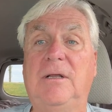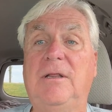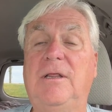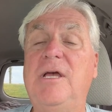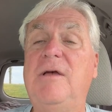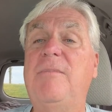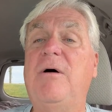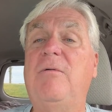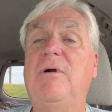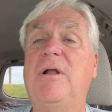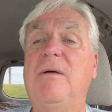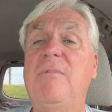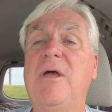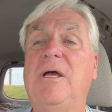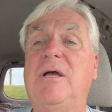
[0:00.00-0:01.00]
Think about when
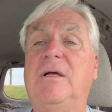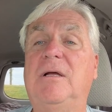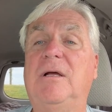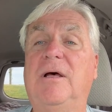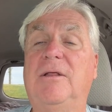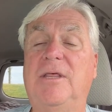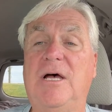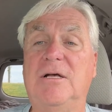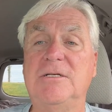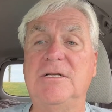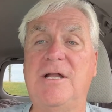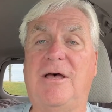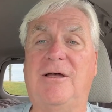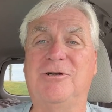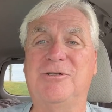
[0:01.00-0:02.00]
I make
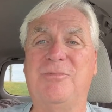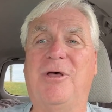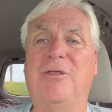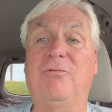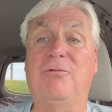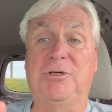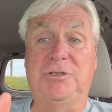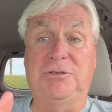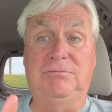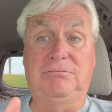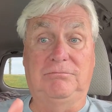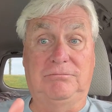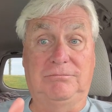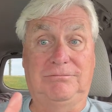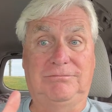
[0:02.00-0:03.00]
$1,000 a month, which,
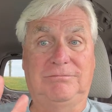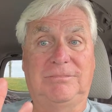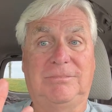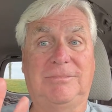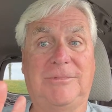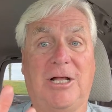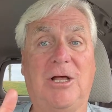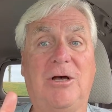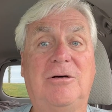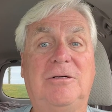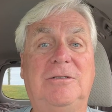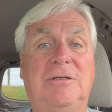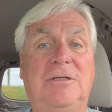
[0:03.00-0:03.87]
hello,